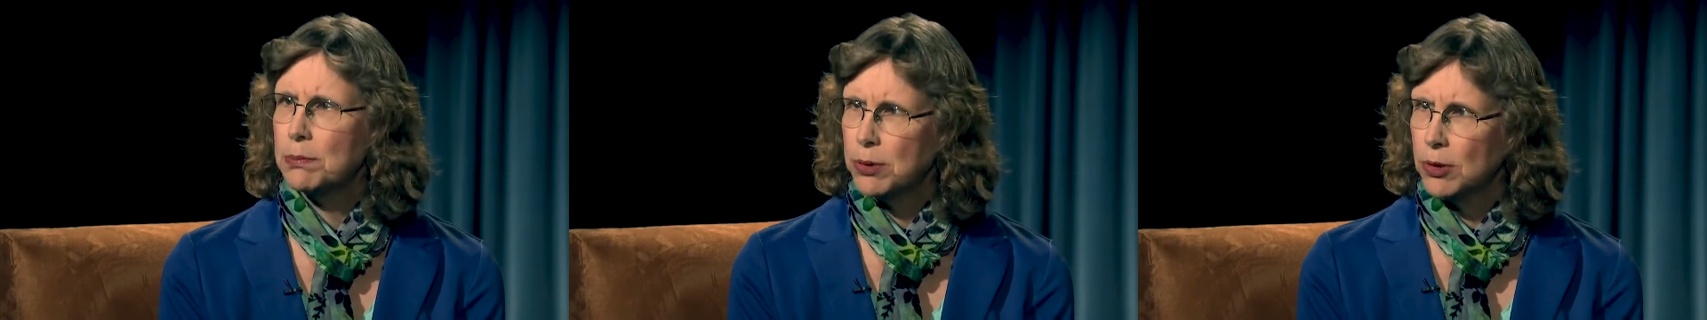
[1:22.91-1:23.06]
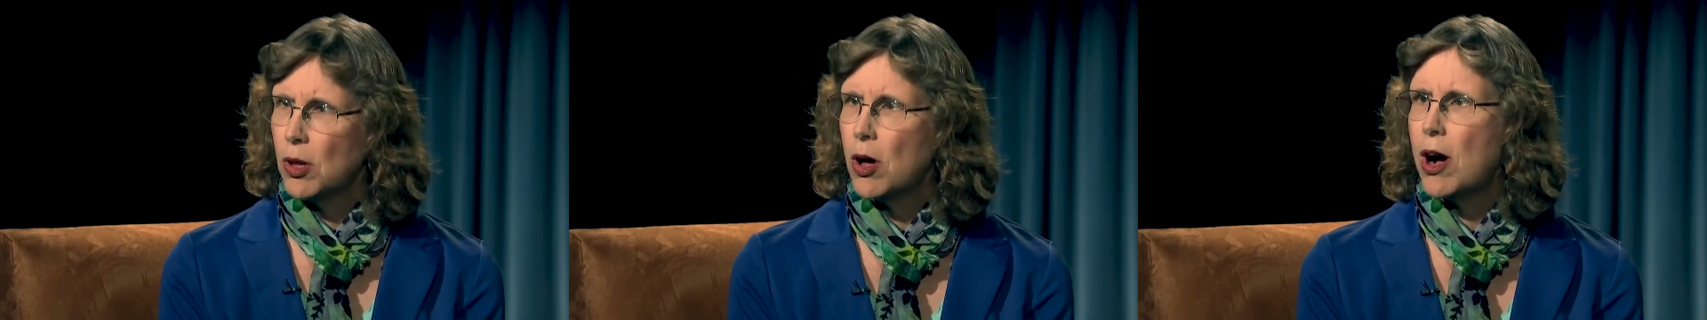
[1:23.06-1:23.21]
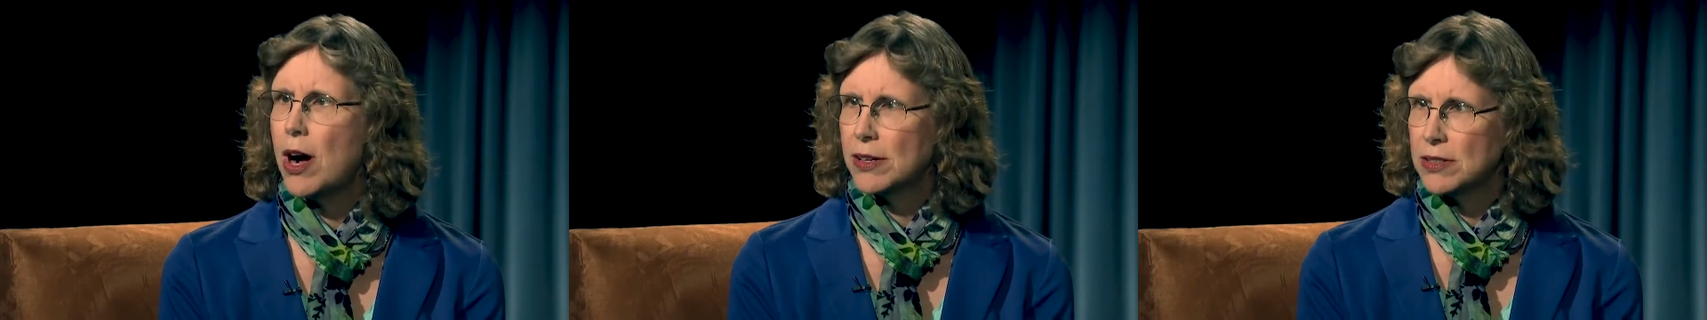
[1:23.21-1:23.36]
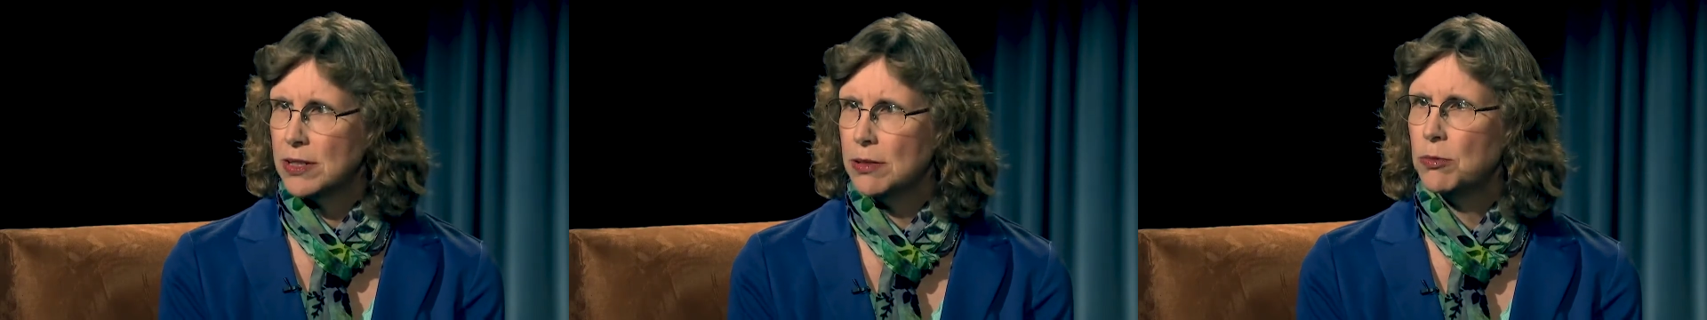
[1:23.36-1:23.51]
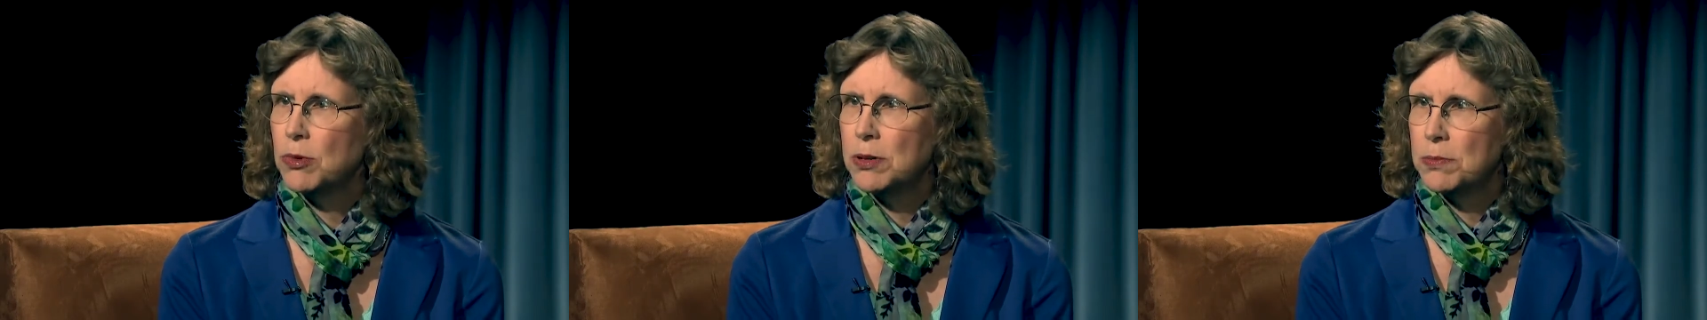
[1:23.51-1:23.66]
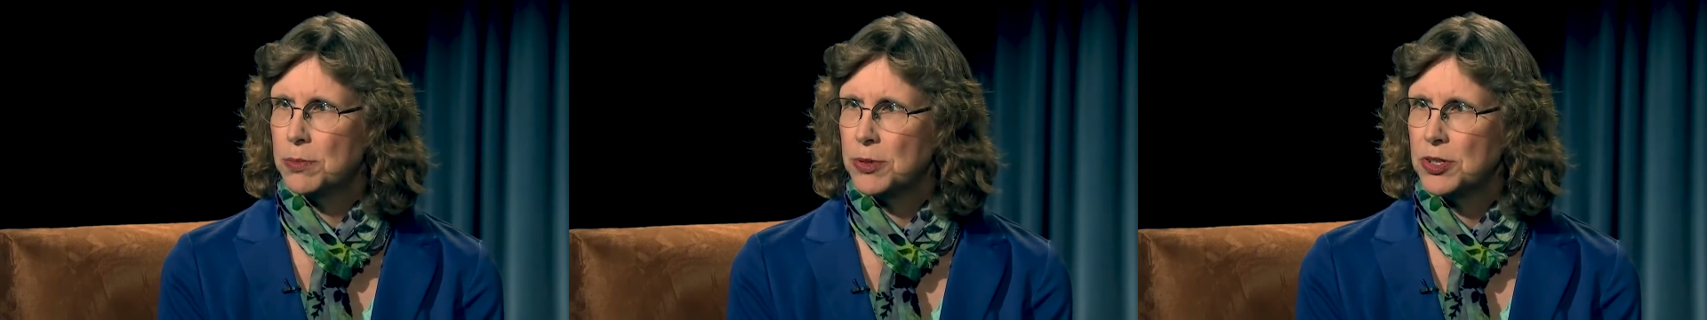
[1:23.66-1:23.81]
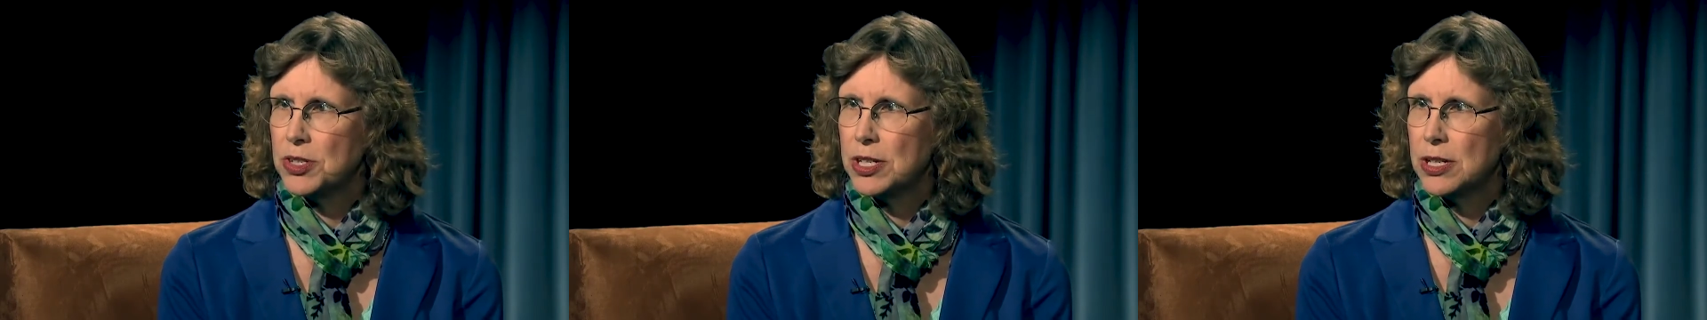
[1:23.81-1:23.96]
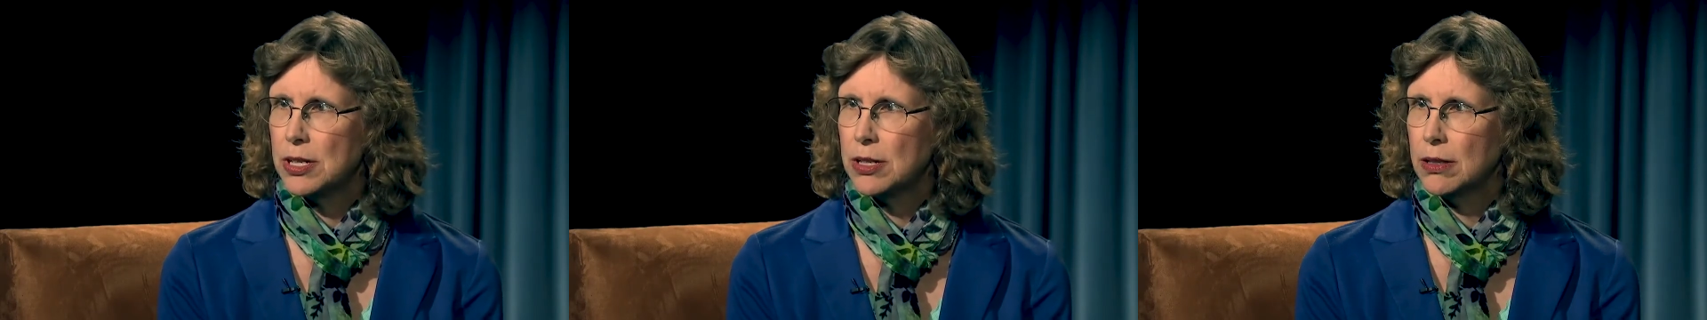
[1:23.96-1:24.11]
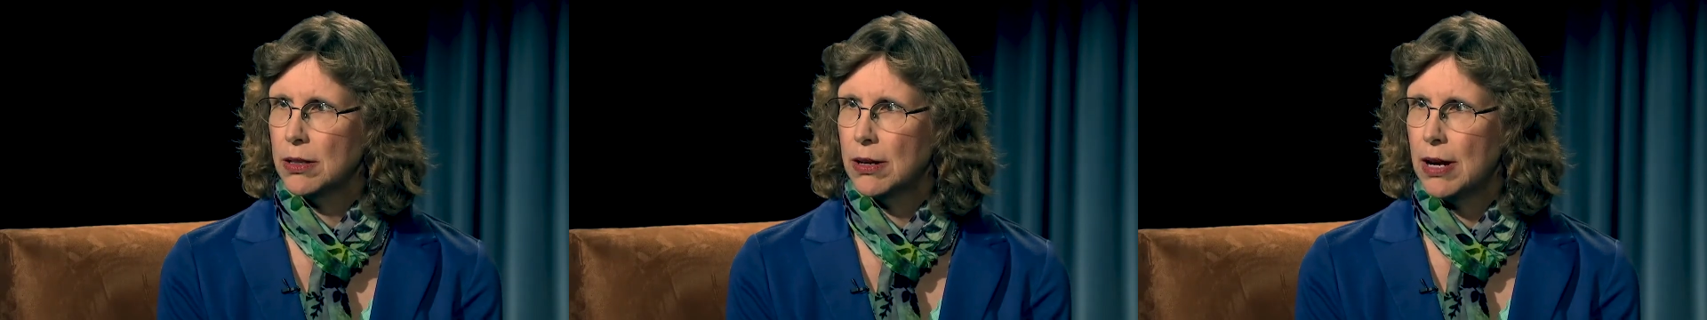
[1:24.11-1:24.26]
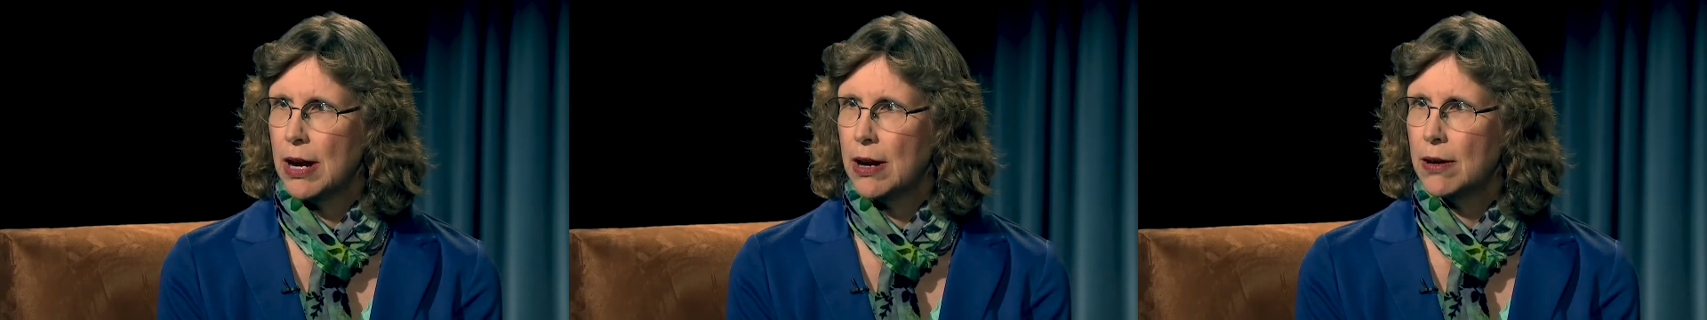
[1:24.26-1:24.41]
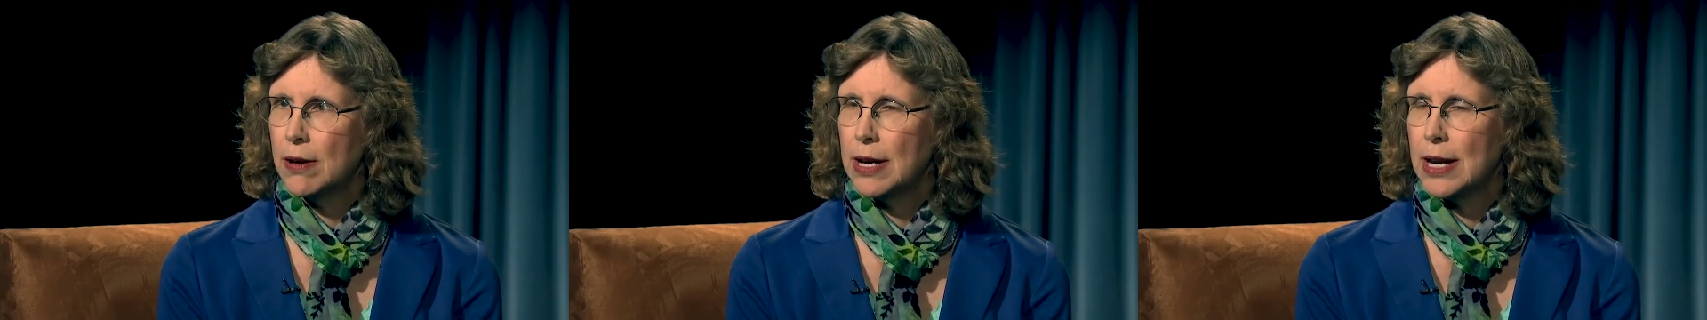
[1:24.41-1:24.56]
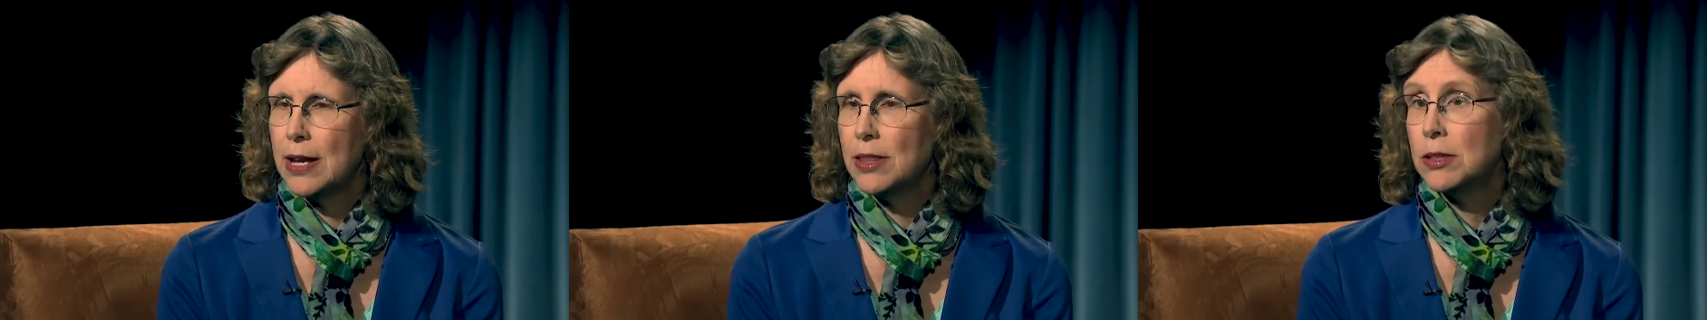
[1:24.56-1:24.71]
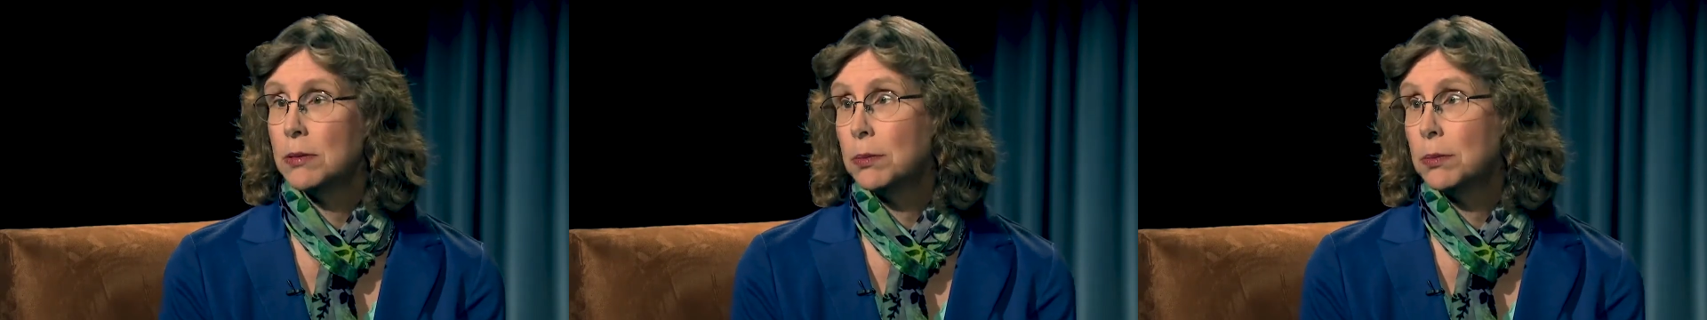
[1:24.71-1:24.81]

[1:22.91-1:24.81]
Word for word: blocked in one particular area and